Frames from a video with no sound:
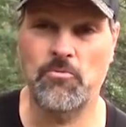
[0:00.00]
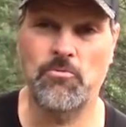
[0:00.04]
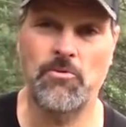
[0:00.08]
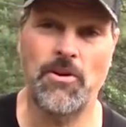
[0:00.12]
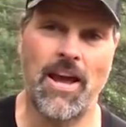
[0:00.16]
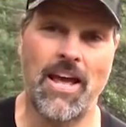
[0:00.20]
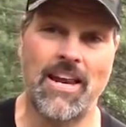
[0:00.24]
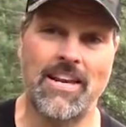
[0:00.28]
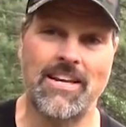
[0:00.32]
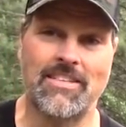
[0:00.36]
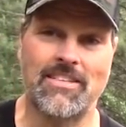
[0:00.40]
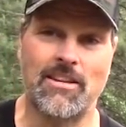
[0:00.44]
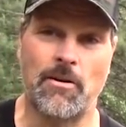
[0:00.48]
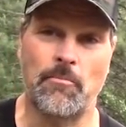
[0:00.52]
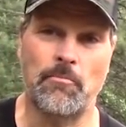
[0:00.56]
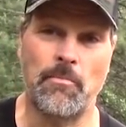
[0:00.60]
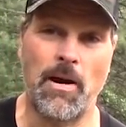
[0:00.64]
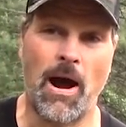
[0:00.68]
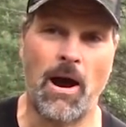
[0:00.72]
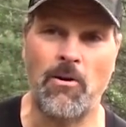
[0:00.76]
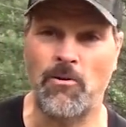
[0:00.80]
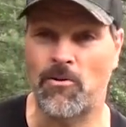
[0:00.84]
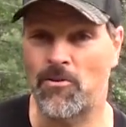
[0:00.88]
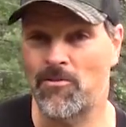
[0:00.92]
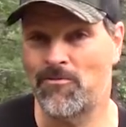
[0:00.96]
We ate at the
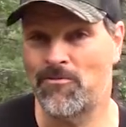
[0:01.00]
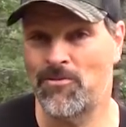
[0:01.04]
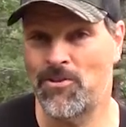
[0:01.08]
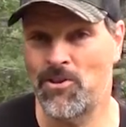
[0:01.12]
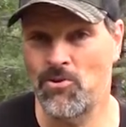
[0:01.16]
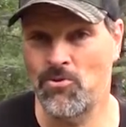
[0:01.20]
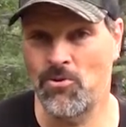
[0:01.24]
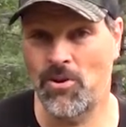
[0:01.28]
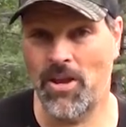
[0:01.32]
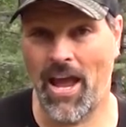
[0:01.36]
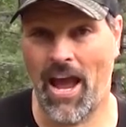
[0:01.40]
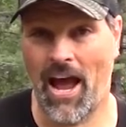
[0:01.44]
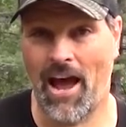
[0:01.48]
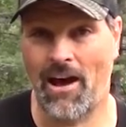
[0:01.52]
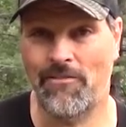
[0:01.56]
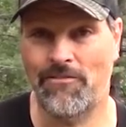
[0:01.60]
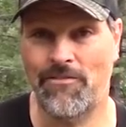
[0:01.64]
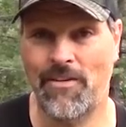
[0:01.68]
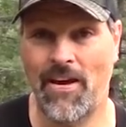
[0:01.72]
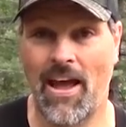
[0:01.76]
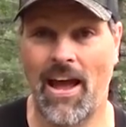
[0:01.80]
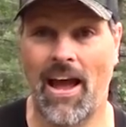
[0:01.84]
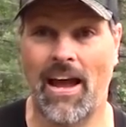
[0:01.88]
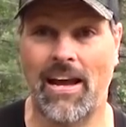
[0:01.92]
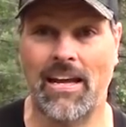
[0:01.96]
Mountain View
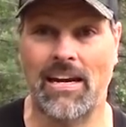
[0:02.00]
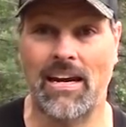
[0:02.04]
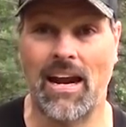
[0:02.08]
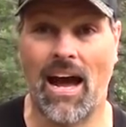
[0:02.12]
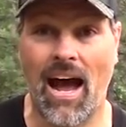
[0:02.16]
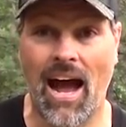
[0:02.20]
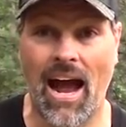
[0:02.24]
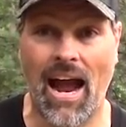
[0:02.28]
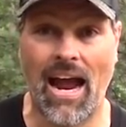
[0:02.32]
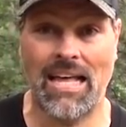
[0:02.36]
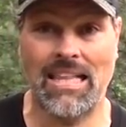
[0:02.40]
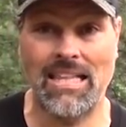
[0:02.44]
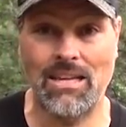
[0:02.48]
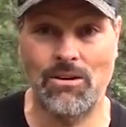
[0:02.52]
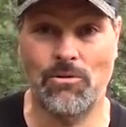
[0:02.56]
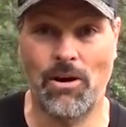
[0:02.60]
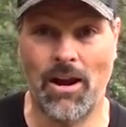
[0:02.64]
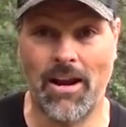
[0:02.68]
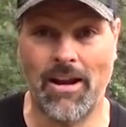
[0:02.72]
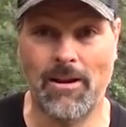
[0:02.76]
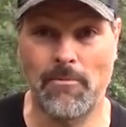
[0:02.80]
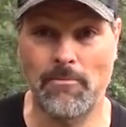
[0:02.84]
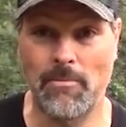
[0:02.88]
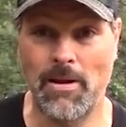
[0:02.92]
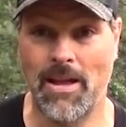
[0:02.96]
Cafe. I can highly
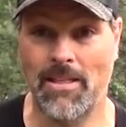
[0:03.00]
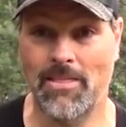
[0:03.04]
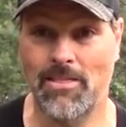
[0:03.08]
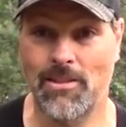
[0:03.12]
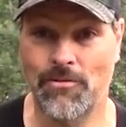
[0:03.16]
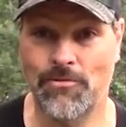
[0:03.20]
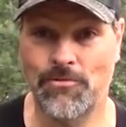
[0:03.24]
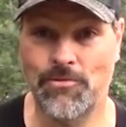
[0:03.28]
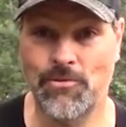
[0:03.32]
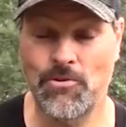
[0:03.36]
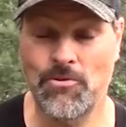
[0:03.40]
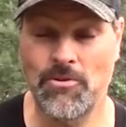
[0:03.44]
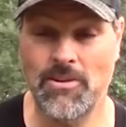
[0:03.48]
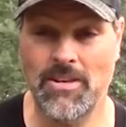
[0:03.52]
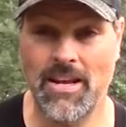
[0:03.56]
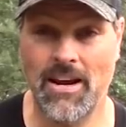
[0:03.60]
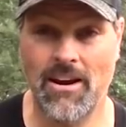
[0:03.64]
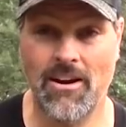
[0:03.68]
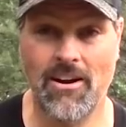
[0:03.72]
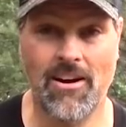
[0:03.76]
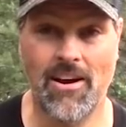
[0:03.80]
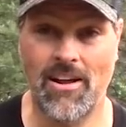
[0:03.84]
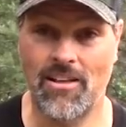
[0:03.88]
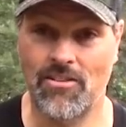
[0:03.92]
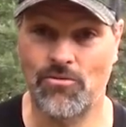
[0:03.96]
recommend the food
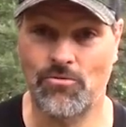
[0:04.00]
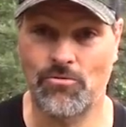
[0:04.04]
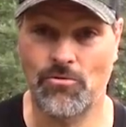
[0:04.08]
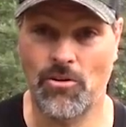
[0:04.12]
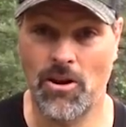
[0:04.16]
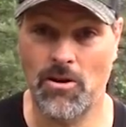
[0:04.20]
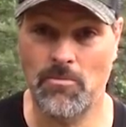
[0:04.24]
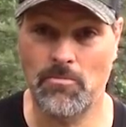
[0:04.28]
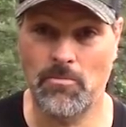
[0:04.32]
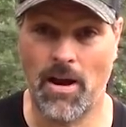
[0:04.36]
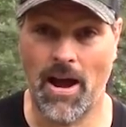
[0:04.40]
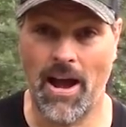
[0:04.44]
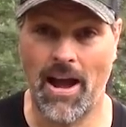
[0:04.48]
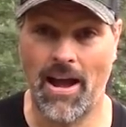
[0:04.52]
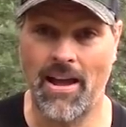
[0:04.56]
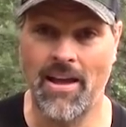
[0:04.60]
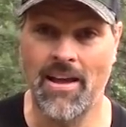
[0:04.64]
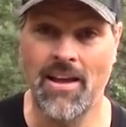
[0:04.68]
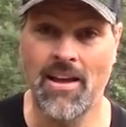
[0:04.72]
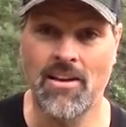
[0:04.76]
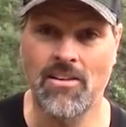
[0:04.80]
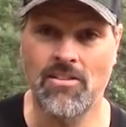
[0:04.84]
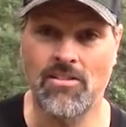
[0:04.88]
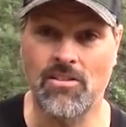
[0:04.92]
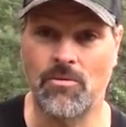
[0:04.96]
there. It's run by
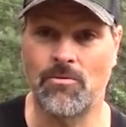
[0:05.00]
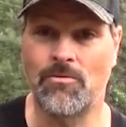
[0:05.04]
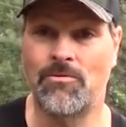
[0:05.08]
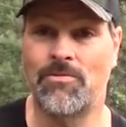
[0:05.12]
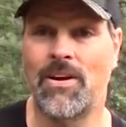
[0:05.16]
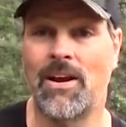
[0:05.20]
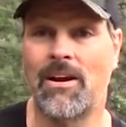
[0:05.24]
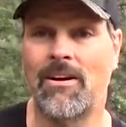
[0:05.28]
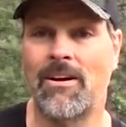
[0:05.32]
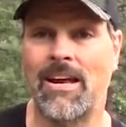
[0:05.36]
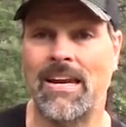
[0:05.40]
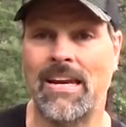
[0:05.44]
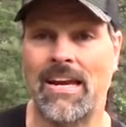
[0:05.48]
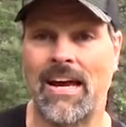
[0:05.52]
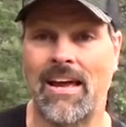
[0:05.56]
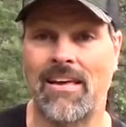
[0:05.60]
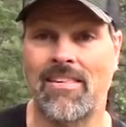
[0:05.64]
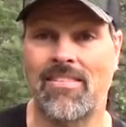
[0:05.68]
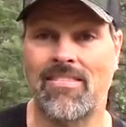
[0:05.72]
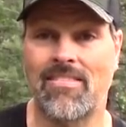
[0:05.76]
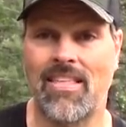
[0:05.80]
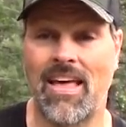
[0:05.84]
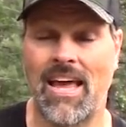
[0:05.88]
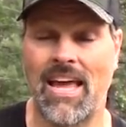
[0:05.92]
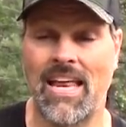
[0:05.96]
some very
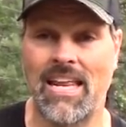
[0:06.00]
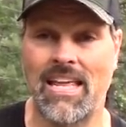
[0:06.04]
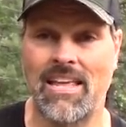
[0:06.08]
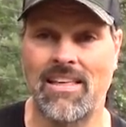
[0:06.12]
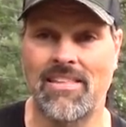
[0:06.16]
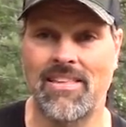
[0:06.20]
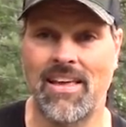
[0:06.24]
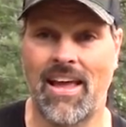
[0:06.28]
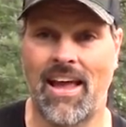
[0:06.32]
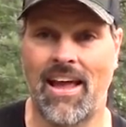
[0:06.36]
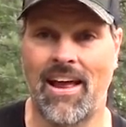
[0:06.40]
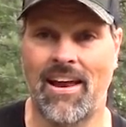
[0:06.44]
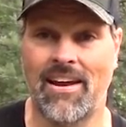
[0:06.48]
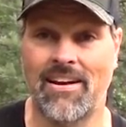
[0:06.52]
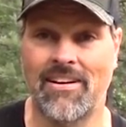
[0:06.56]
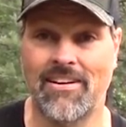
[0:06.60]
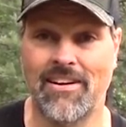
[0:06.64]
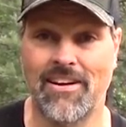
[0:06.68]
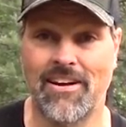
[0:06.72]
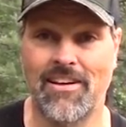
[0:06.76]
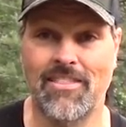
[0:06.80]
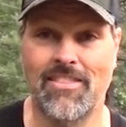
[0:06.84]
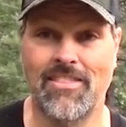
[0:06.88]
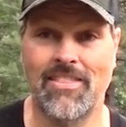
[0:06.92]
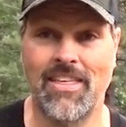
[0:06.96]
nice ladies, and
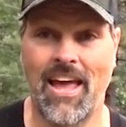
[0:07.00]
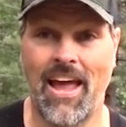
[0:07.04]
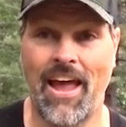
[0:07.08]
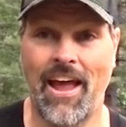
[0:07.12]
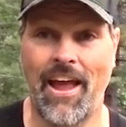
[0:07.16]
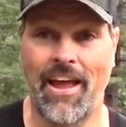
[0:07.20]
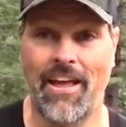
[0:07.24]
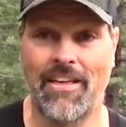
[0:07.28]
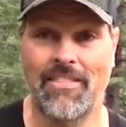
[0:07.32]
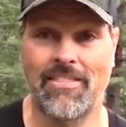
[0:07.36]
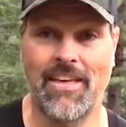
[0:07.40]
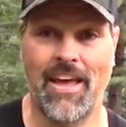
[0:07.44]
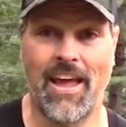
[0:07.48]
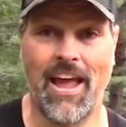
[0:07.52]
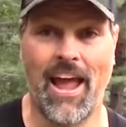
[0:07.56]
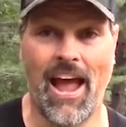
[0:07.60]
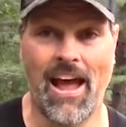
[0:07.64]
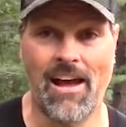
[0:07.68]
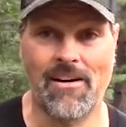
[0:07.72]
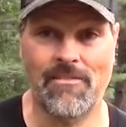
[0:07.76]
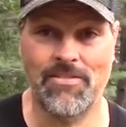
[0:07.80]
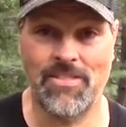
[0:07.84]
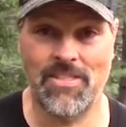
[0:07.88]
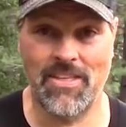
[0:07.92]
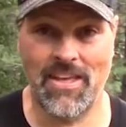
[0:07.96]
they
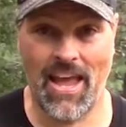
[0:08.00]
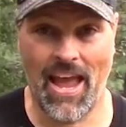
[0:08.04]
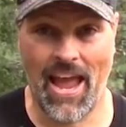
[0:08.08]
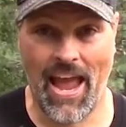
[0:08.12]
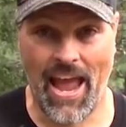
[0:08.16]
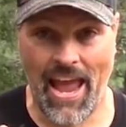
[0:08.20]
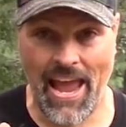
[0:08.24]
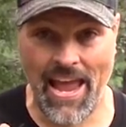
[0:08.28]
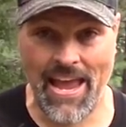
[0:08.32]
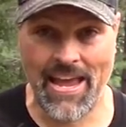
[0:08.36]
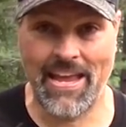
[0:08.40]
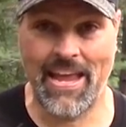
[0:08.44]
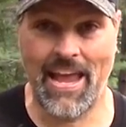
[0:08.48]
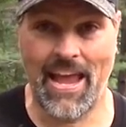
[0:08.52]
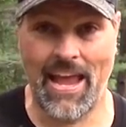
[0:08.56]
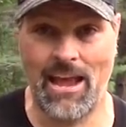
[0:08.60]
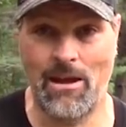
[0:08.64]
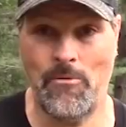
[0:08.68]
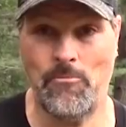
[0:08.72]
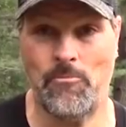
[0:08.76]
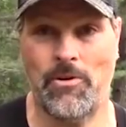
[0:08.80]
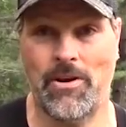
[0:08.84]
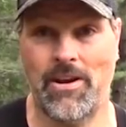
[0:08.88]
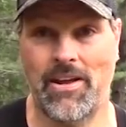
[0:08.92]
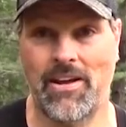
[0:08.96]
have the A
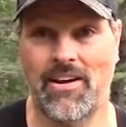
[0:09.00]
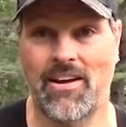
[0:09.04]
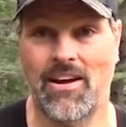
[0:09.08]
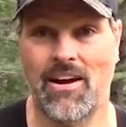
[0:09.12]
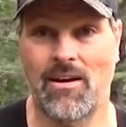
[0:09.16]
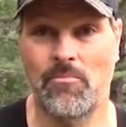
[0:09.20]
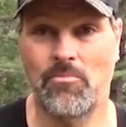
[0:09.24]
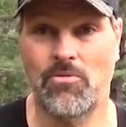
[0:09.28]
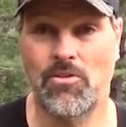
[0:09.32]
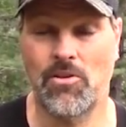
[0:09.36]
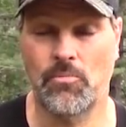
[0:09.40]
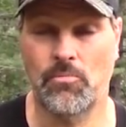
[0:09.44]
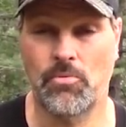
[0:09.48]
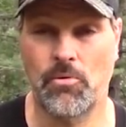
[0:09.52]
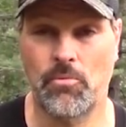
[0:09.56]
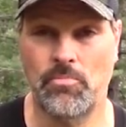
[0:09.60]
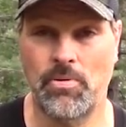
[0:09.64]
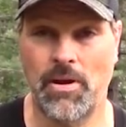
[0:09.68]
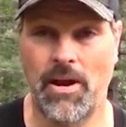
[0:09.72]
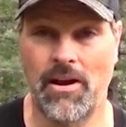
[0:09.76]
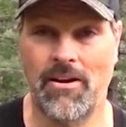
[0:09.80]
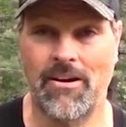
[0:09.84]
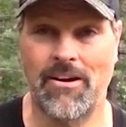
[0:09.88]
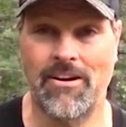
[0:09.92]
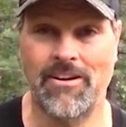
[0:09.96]
game when it comes to
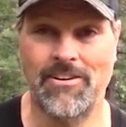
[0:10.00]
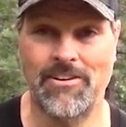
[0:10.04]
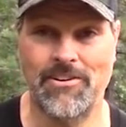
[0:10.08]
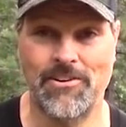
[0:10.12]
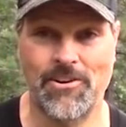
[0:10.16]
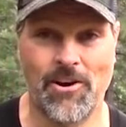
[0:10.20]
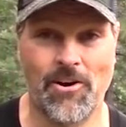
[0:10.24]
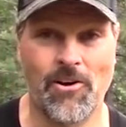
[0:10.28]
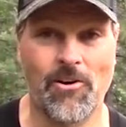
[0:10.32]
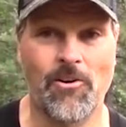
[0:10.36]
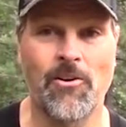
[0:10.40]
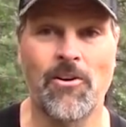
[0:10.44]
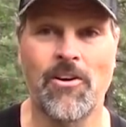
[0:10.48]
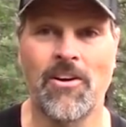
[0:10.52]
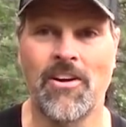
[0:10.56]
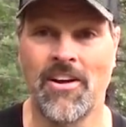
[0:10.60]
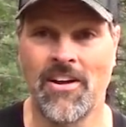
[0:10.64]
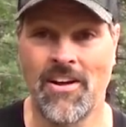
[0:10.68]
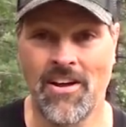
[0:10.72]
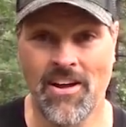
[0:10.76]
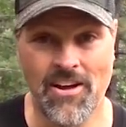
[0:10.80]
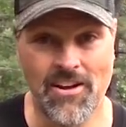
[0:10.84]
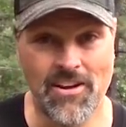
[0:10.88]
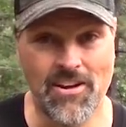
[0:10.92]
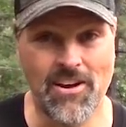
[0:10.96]
preparing, you know,
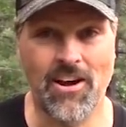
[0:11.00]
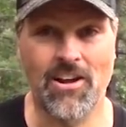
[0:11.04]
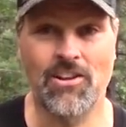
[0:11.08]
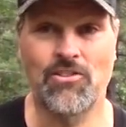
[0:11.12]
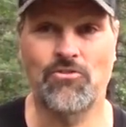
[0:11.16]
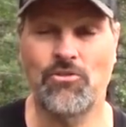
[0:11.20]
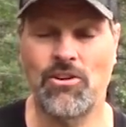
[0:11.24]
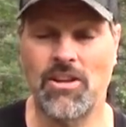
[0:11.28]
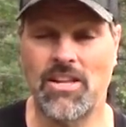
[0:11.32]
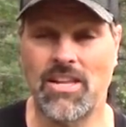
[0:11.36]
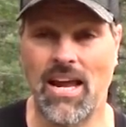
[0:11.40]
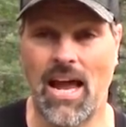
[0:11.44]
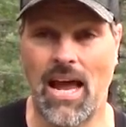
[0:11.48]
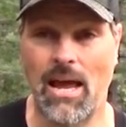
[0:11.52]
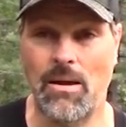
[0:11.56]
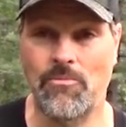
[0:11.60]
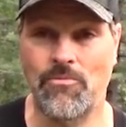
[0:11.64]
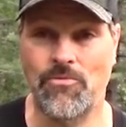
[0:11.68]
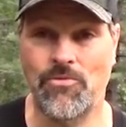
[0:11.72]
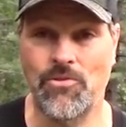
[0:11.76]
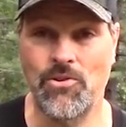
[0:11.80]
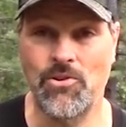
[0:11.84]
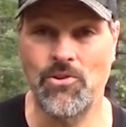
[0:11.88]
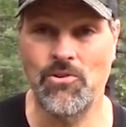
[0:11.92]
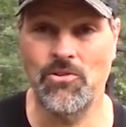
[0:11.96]
country type
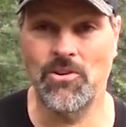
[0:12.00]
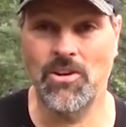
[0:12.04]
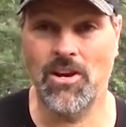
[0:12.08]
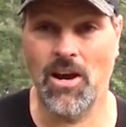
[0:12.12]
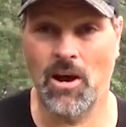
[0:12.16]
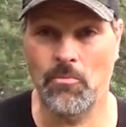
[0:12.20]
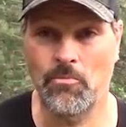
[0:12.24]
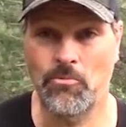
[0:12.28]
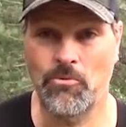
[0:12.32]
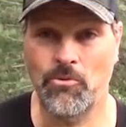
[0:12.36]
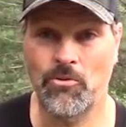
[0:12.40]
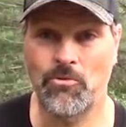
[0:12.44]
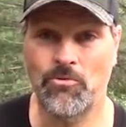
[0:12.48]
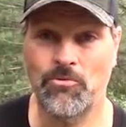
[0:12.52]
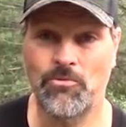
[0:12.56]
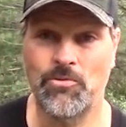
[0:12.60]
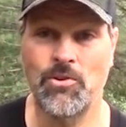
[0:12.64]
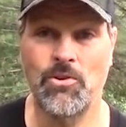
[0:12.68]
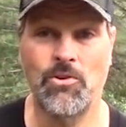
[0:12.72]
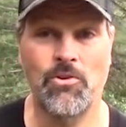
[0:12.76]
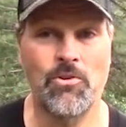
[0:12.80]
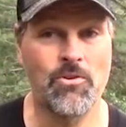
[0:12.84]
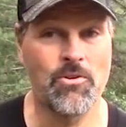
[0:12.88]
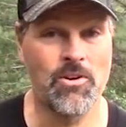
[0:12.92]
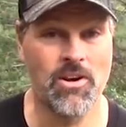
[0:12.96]
food, comfort
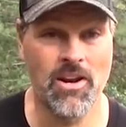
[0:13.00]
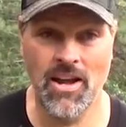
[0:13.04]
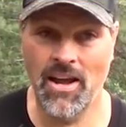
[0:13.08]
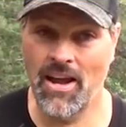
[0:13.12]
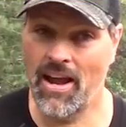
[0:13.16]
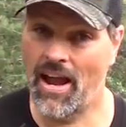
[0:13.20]
food.